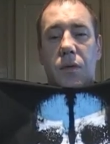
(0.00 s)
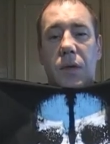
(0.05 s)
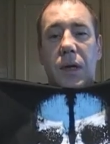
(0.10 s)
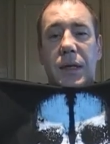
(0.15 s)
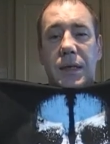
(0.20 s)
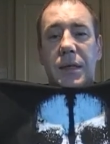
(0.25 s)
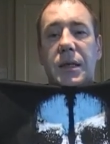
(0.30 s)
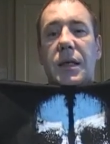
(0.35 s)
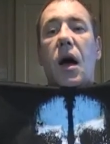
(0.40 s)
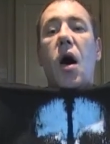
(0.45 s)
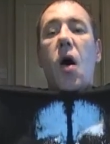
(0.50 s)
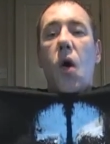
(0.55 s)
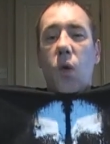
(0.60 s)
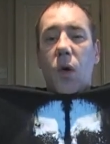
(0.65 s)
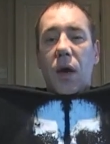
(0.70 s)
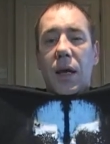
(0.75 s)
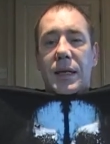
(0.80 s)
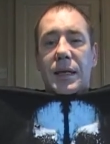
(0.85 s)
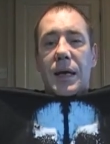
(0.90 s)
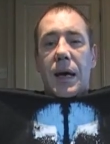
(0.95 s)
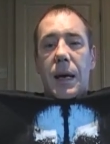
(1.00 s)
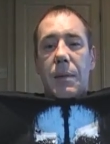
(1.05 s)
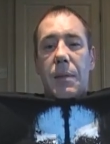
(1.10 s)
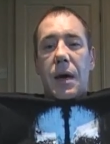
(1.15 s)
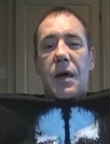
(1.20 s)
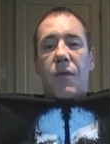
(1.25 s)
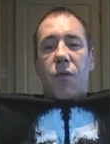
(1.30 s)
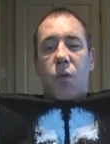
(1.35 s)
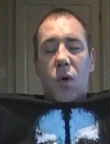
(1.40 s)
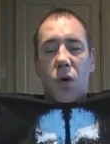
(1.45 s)
this is the only time
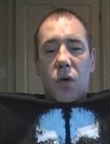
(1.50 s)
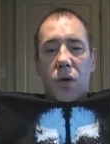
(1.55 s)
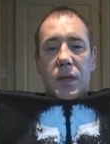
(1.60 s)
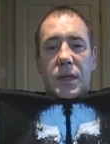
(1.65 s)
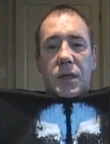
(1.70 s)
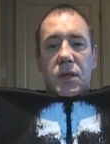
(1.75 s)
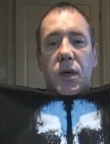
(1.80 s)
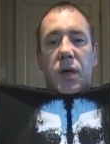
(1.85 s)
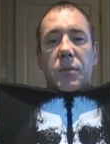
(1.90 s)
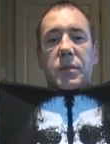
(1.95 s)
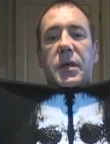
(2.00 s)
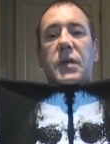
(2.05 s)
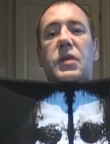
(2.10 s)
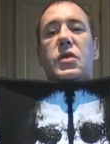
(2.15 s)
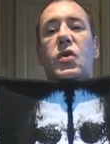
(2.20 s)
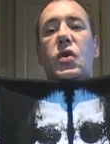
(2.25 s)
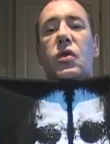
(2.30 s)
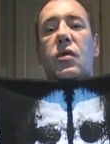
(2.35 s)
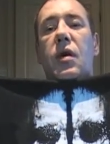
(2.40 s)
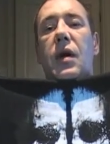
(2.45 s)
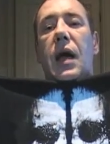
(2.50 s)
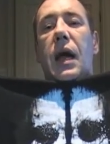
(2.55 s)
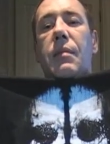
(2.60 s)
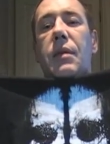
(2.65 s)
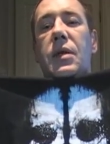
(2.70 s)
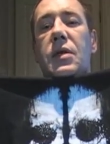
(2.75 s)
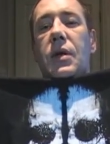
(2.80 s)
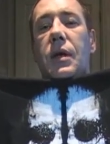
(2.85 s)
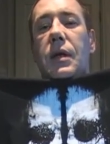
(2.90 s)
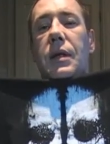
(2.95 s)
I have worn this top since
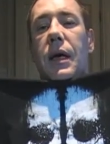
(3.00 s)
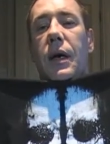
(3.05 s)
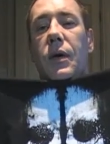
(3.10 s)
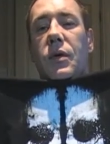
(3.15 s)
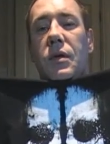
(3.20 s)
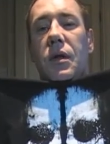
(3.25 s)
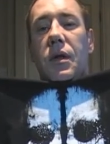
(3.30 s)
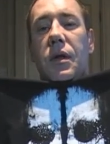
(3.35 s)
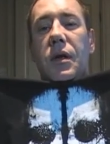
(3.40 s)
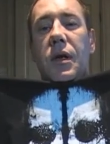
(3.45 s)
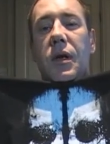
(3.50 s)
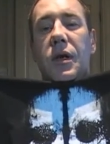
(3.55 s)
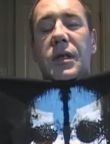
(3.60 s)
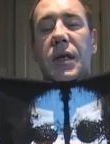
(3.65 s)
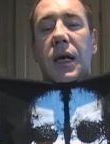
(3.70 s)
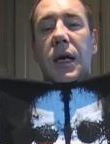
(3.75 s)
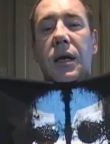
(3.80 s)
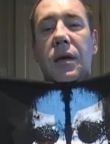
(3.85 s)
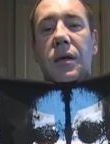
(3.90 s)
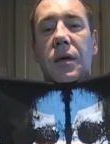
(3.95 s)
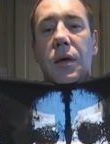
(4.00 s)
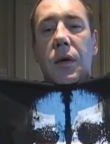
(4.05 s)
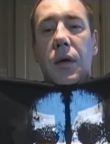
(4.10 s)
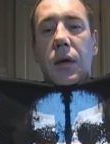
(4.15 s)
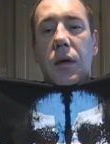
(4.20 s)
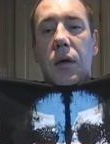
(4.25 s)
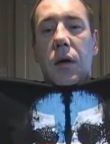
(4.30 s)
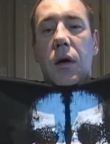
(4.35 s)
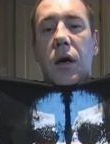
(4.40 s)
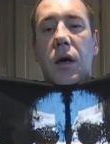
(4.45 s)
Eurogamer two thousand thirteen,
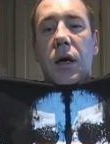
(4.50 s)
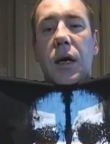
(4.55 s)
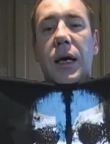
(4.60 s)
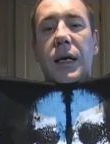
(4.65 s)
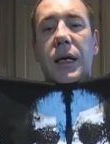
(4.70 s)
or